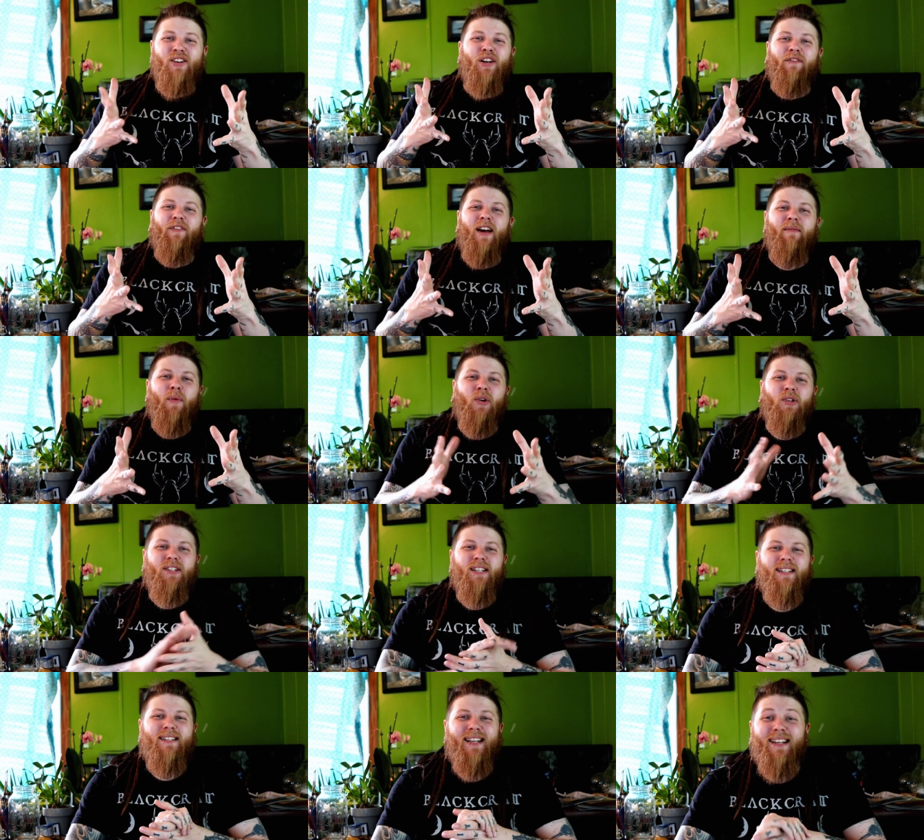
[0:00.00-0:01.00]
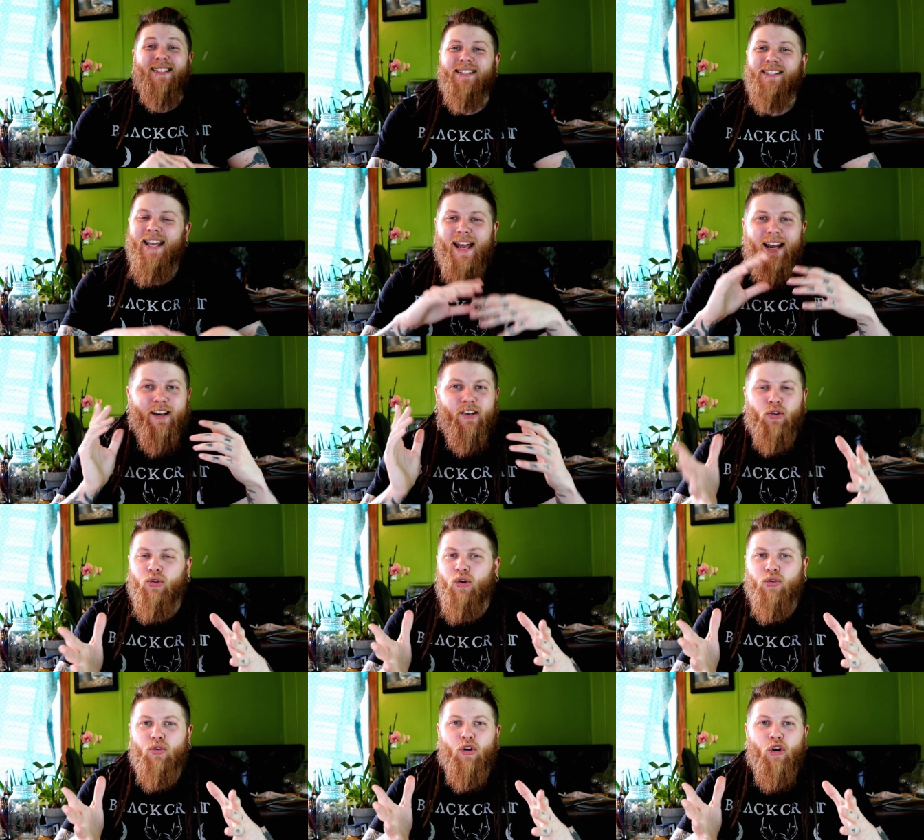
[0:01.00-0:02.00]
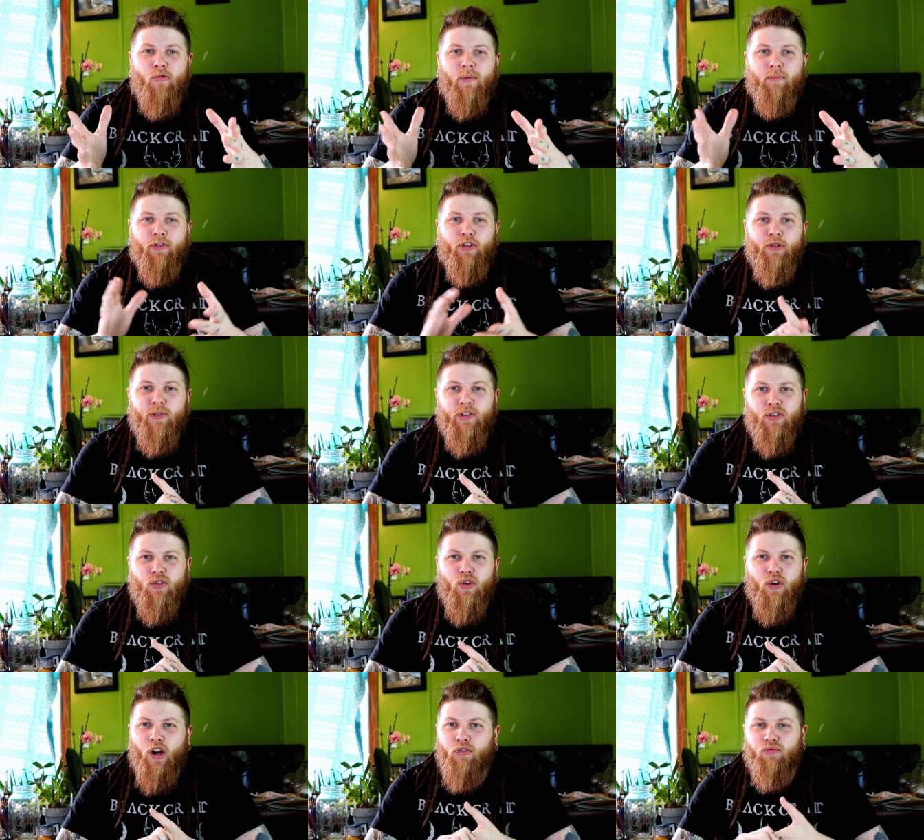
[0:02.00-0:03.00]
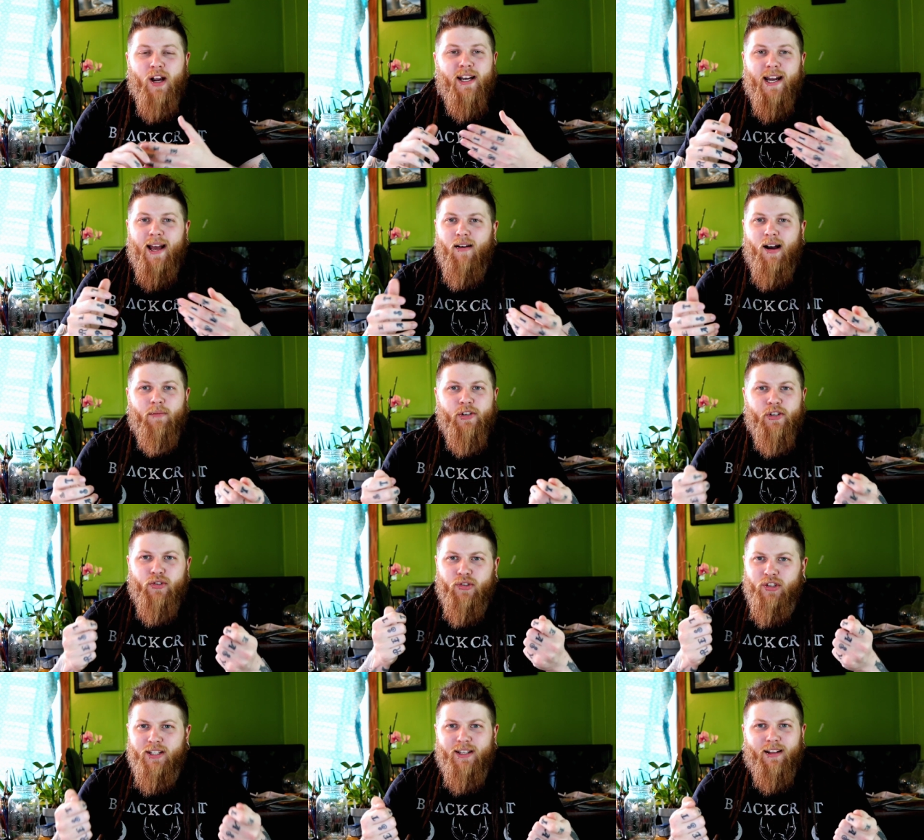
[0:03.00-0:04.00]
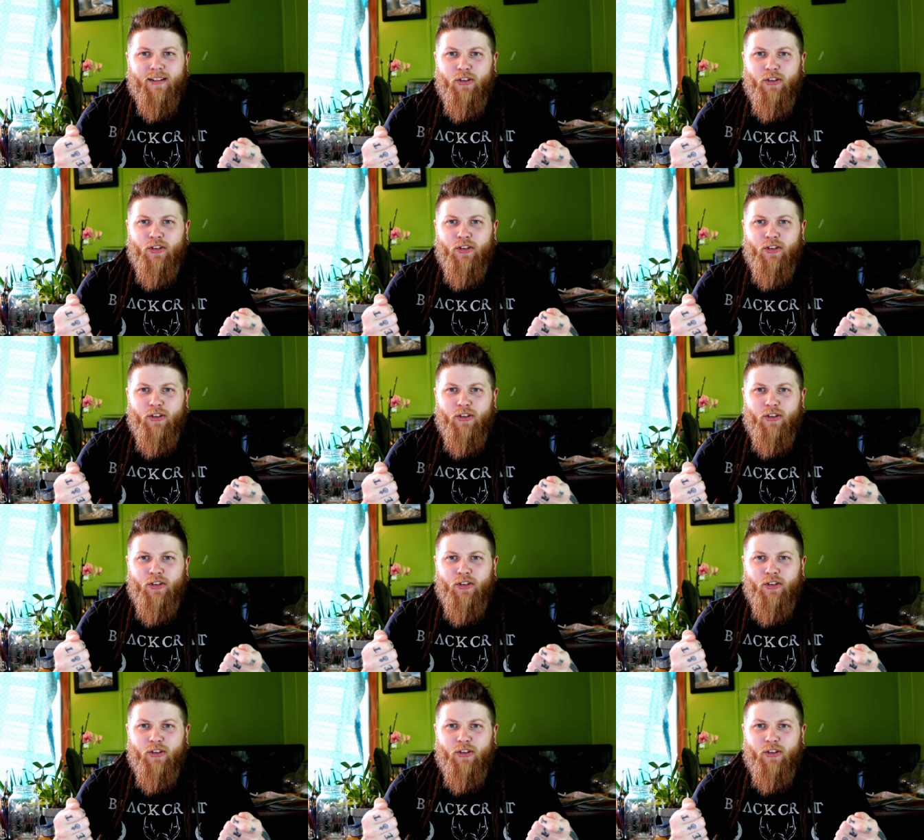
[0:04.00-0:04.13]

You can find most of these things again at your local home improvement store. Right now I'm just using the